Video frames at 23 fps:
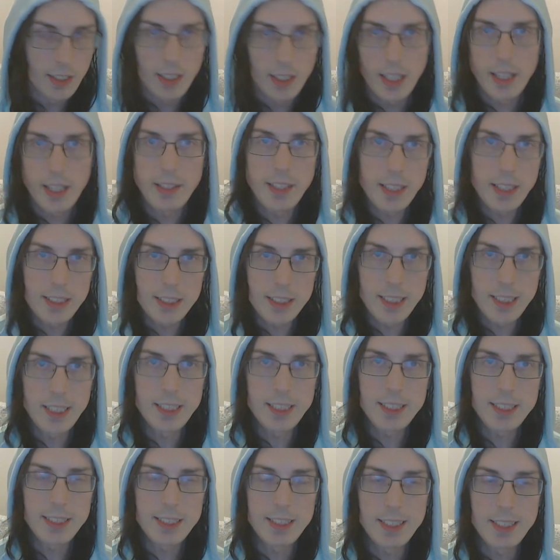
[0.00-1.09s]
And that's
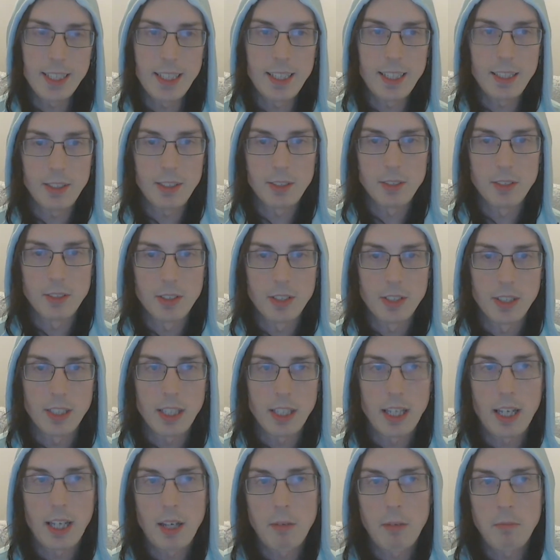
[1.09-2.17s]
just that
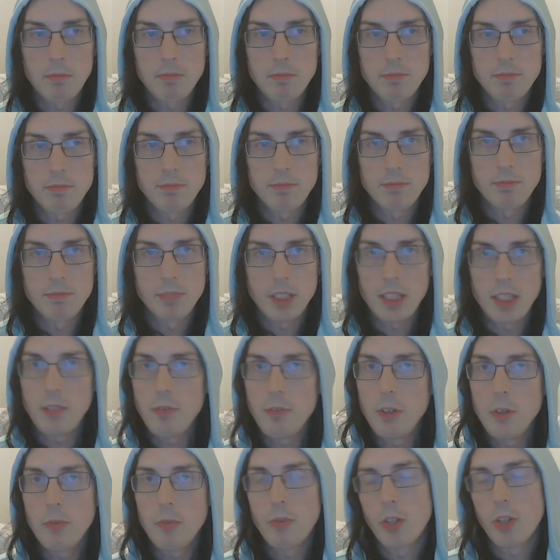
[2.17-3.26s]

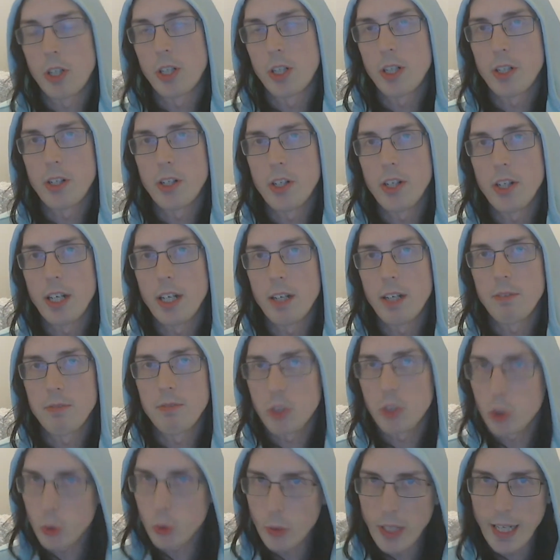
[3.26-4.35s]
if you've heard of
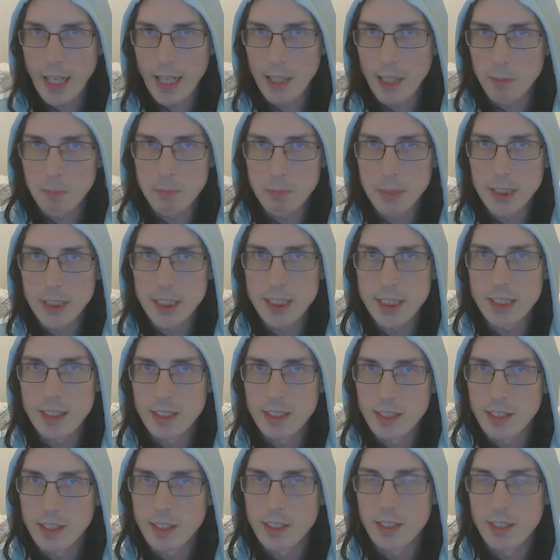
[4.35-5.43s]
traps,
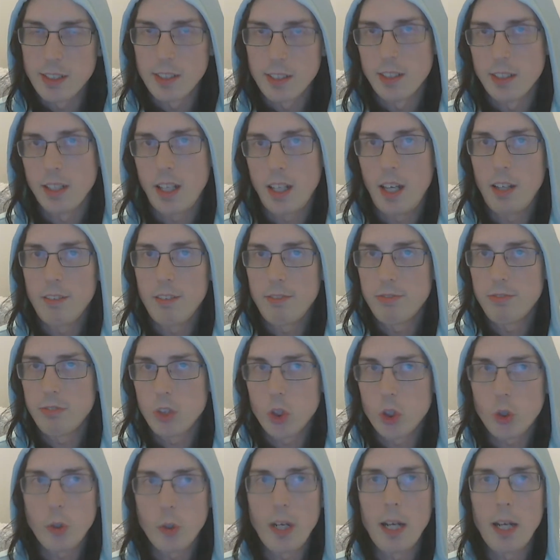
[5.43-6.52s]
of
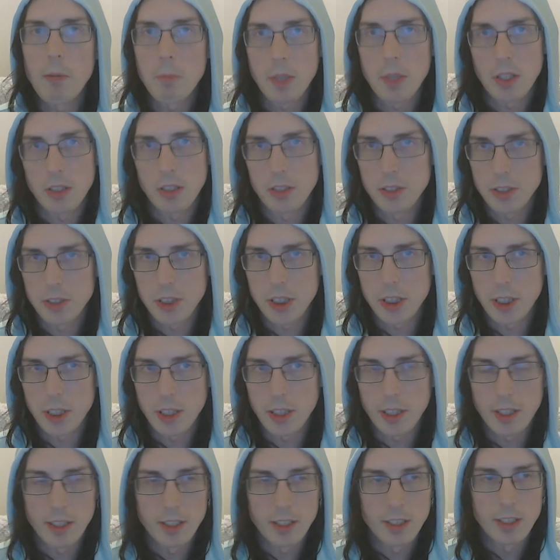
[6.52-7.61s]
trap
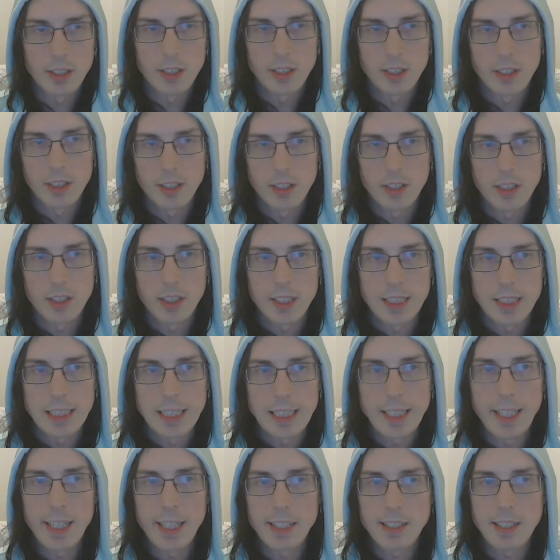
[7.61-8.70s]
culture,
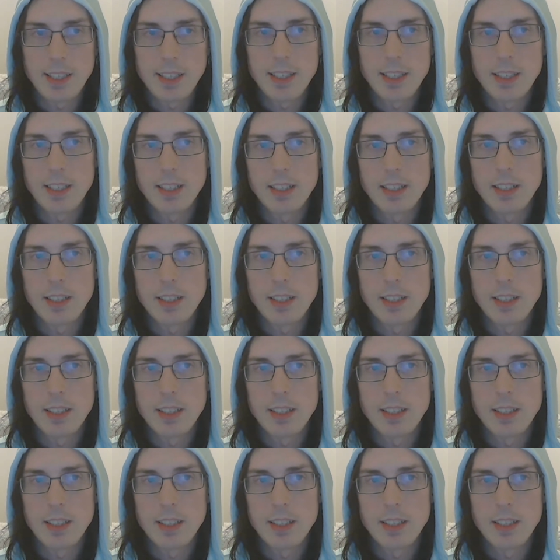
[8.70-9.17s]
it